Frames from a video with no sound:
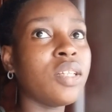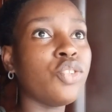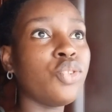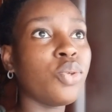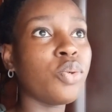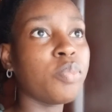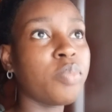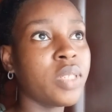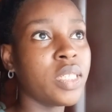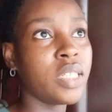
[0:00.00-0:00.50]

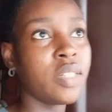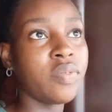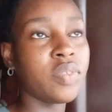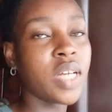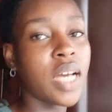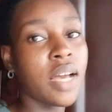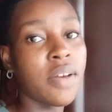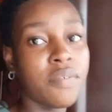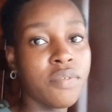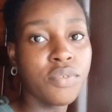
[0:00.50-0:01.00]
don't believe
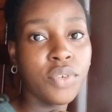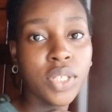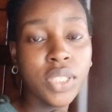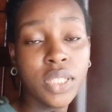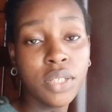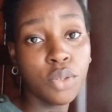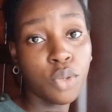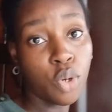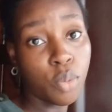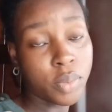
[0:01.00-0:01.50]
that I've
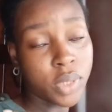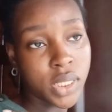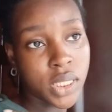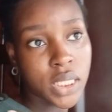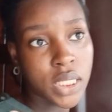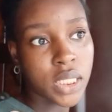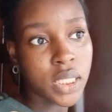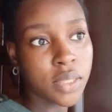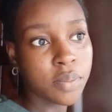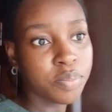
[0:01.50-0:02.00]
created a
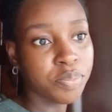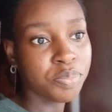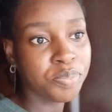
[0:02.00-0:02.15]
community,